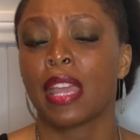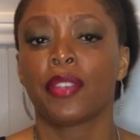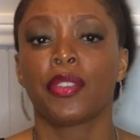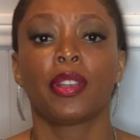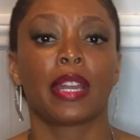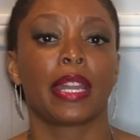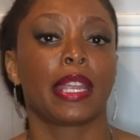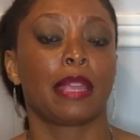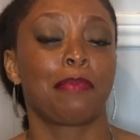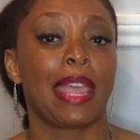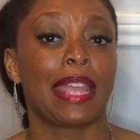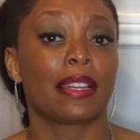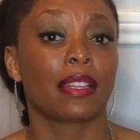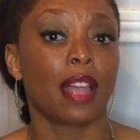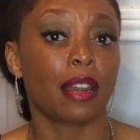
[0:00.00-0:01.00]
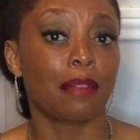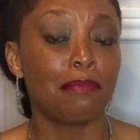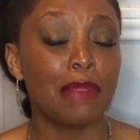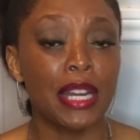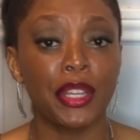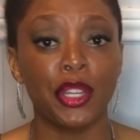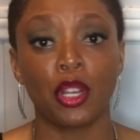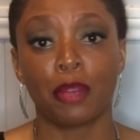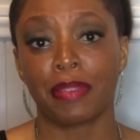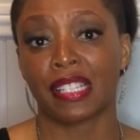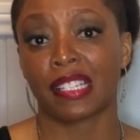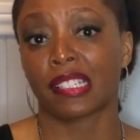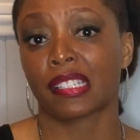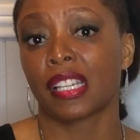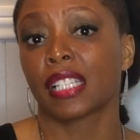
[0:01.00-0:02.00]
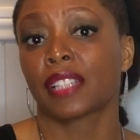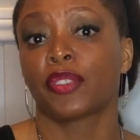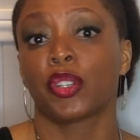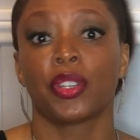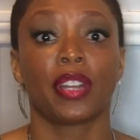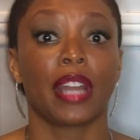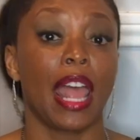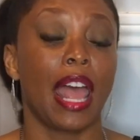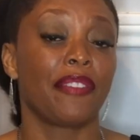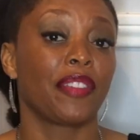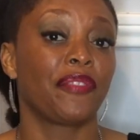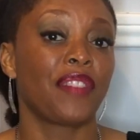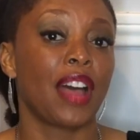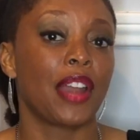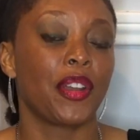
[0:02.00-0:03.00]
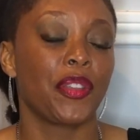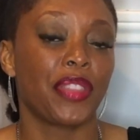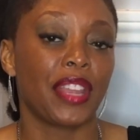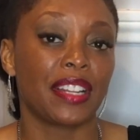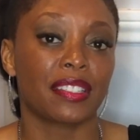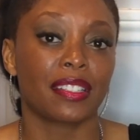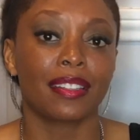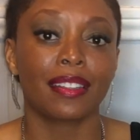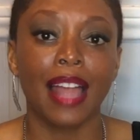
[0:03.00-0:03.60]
You're going to get paid a lot of money. You're going to be successful. You're going to have the finer things in